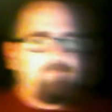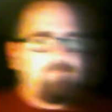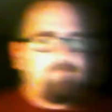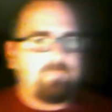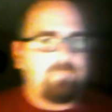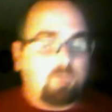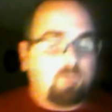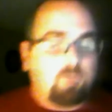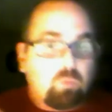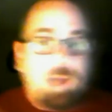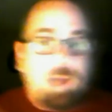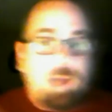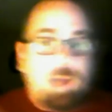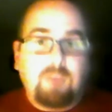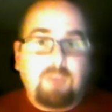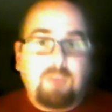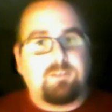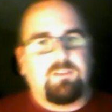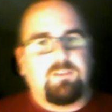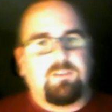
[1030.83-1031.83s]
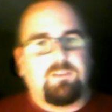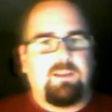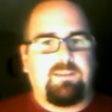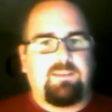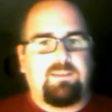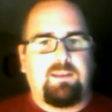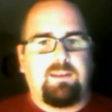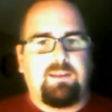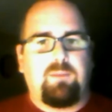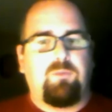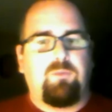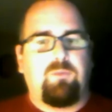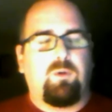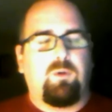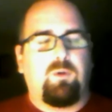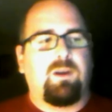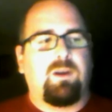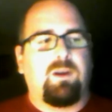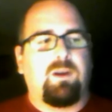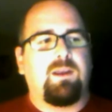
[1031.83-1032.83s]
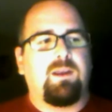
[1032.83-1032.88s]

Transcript: the roster is not set up for it.